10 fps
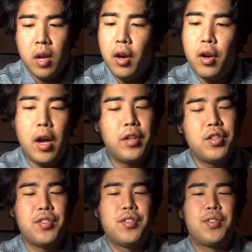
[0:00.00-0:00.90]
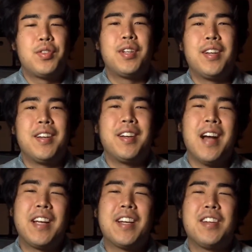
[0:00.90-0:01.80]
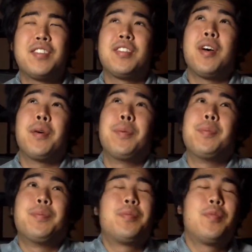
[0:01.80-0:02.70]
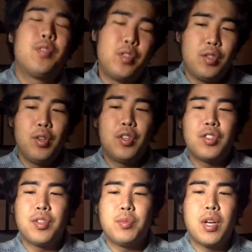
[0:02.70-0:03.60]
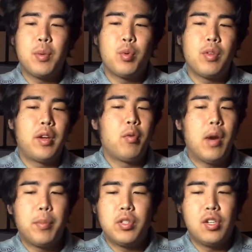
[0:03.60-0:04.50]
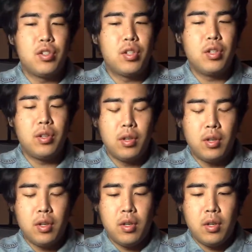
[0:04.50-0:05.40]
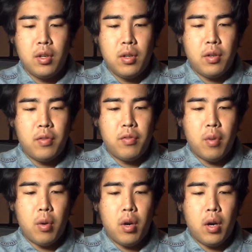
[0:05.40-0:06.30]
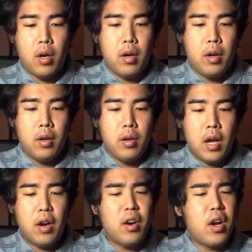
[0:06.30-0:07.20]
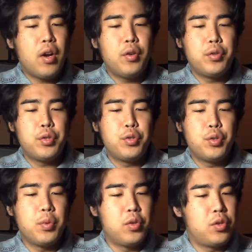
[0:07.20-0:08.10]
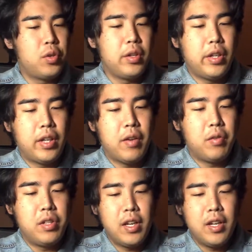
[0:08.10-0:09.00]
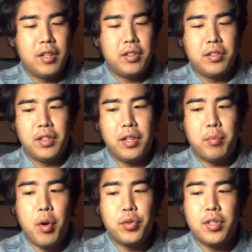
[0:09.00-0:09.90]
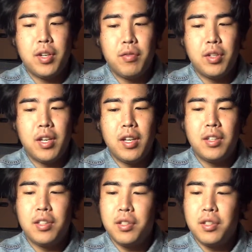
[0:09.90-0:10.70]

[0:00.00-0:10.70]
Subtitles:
I guess I'm doing some type of like repetition for, I don't know how YouTubers do it, like every day, like posting every day,